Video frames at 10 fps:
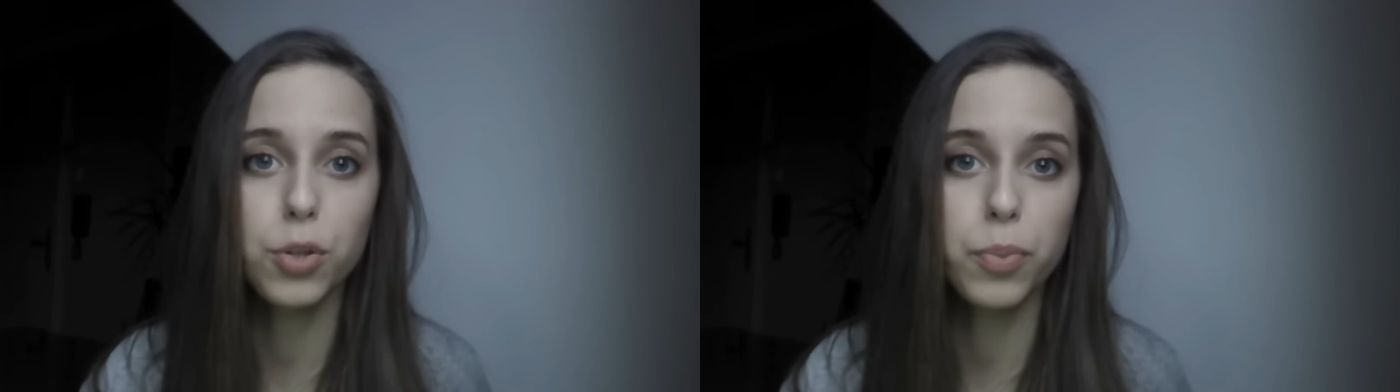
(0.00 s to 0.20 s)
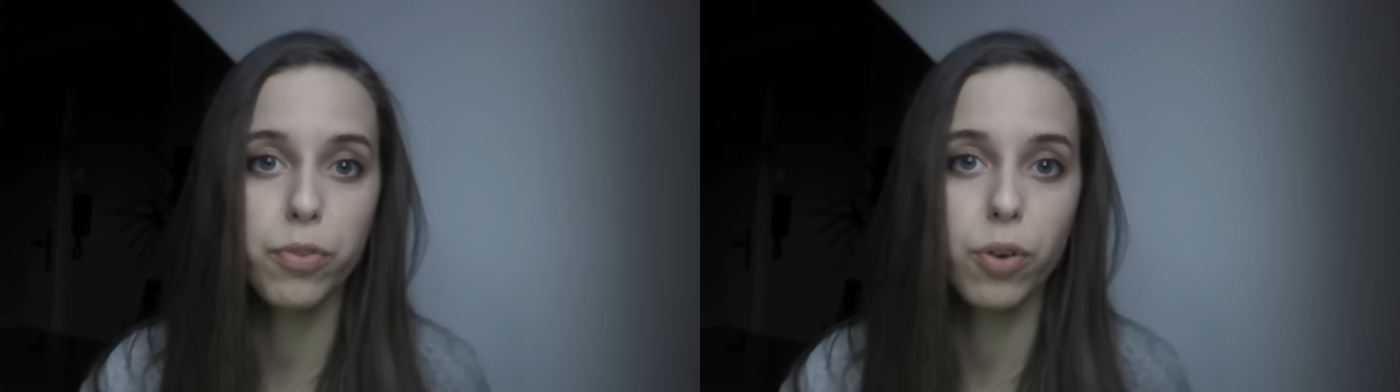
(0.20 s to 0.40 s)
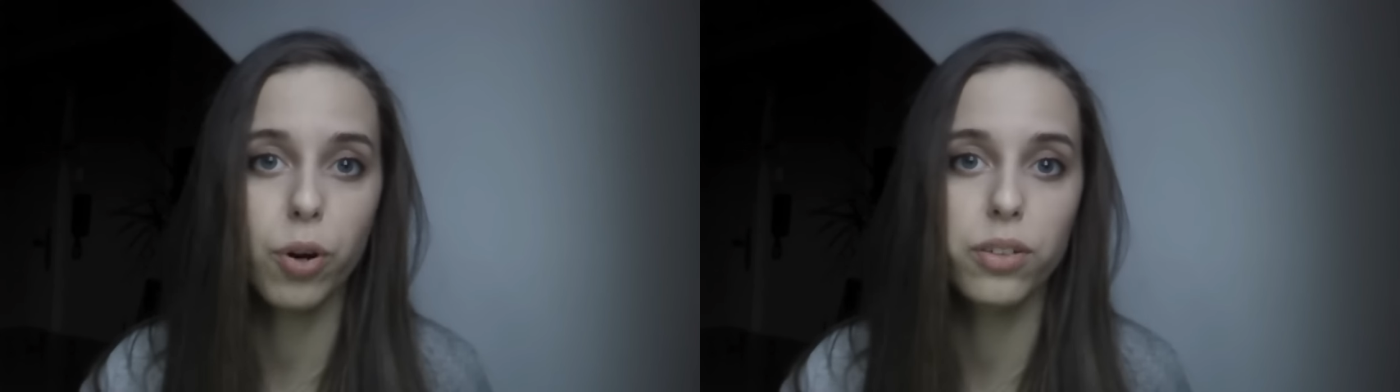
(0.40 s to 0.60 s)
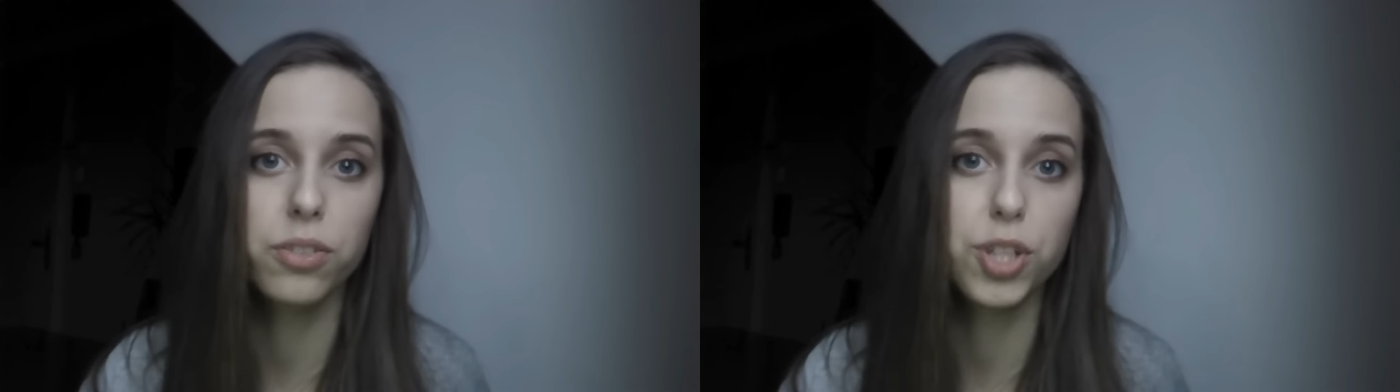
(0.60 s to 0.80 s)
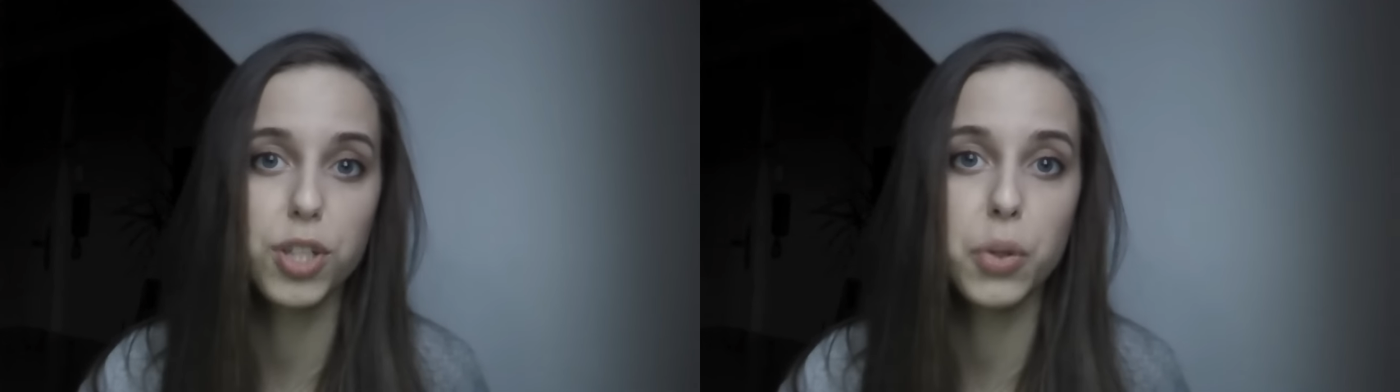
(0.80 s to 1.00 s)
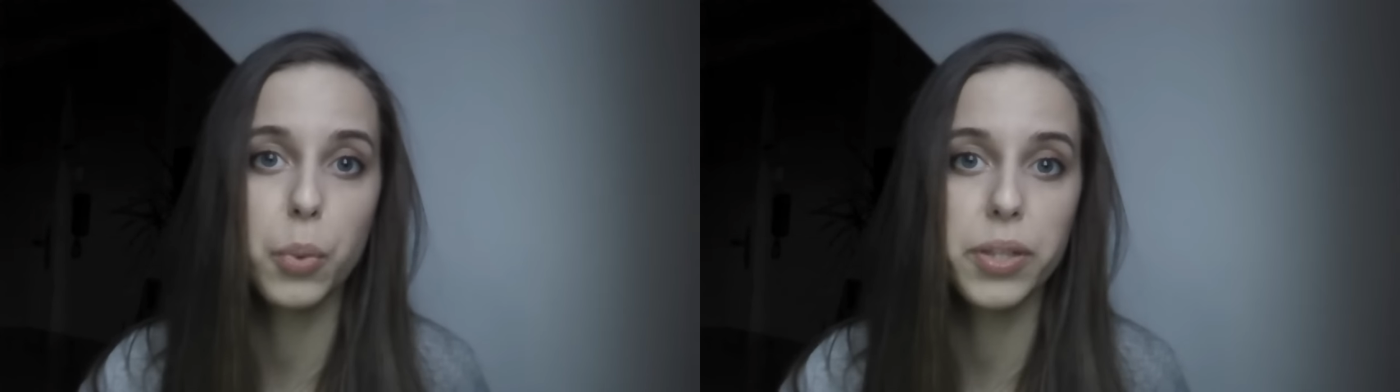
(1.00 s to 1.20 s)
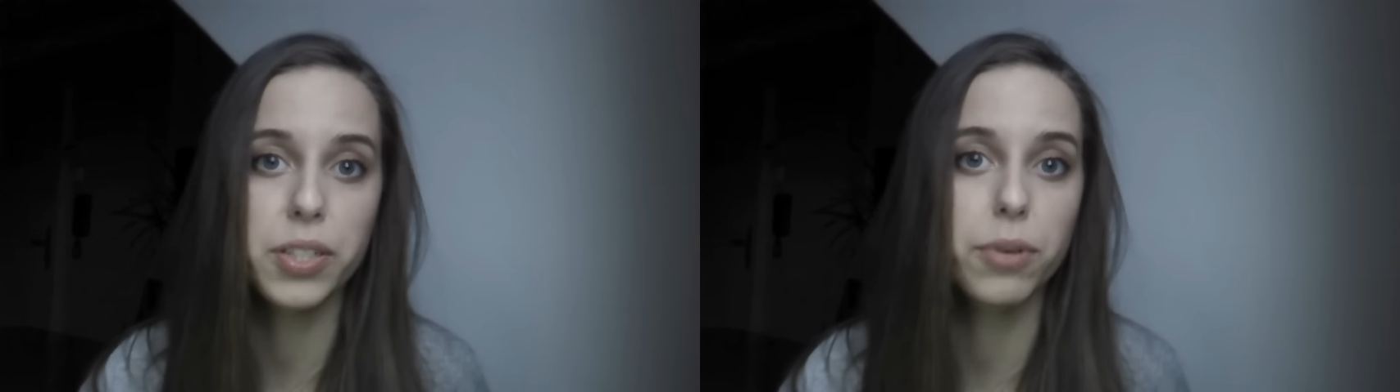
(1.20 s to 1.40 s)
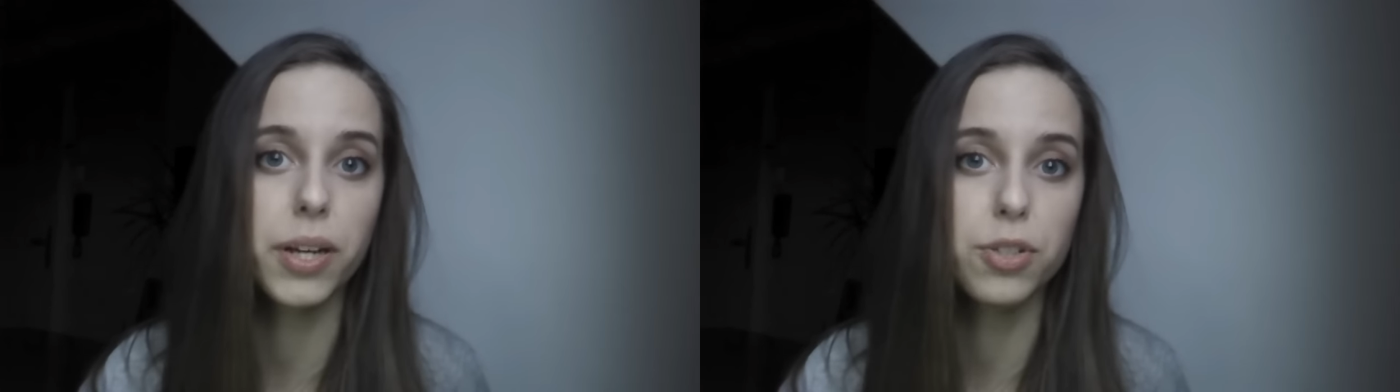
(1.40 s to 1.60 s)
before. She's always
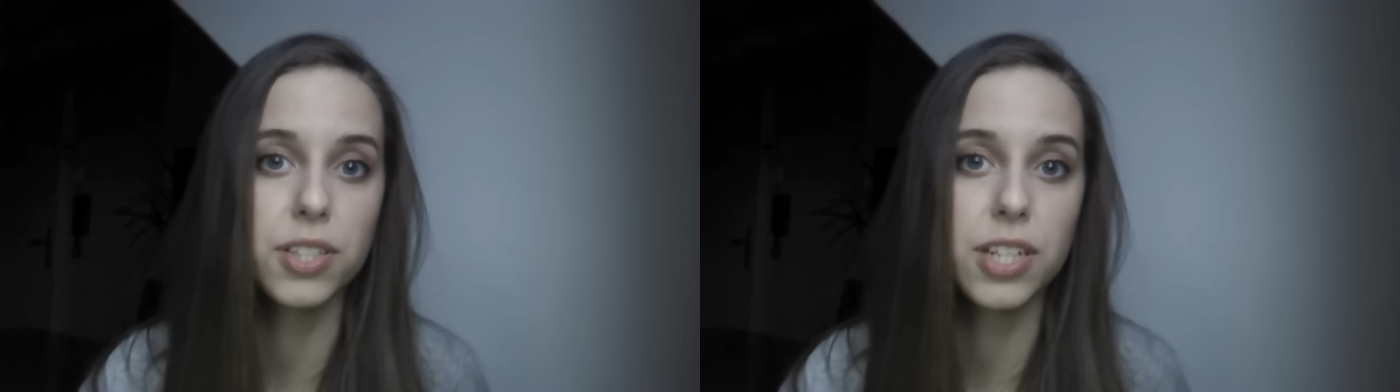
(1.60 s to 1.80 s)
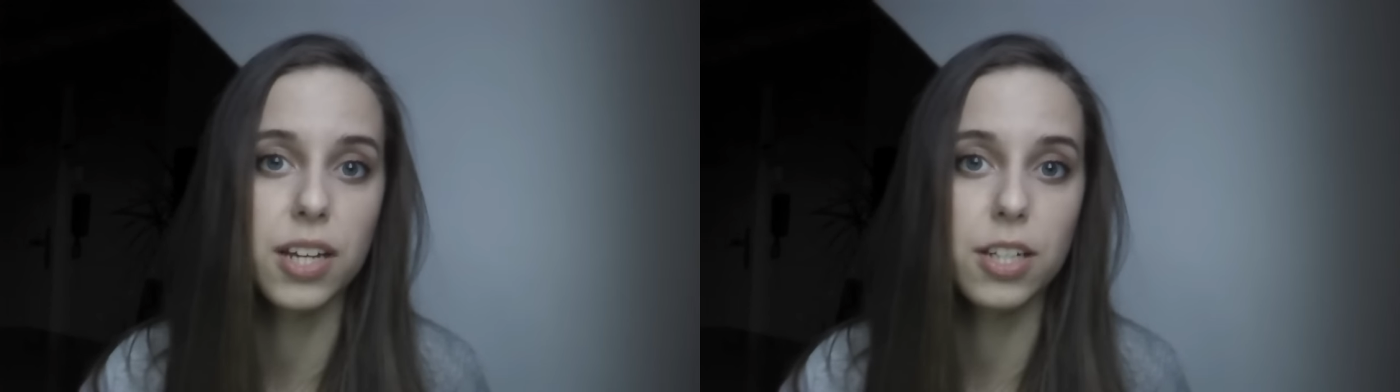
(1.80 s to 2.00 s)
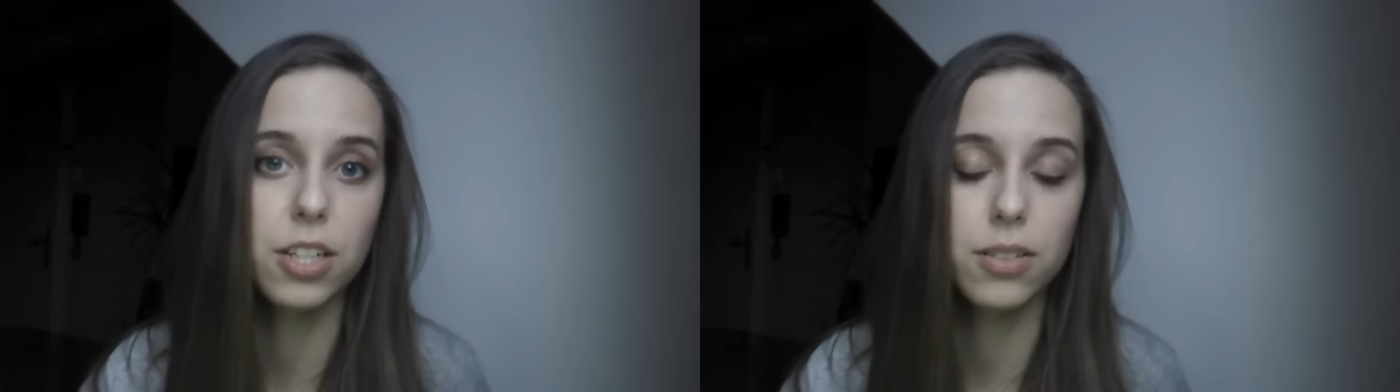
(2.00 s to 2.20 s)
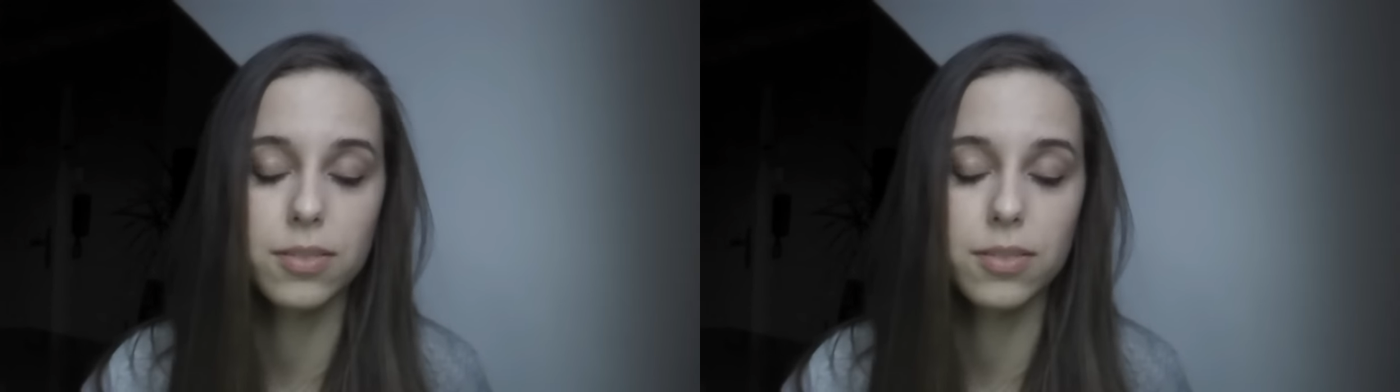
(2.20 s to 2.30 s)
great on stage.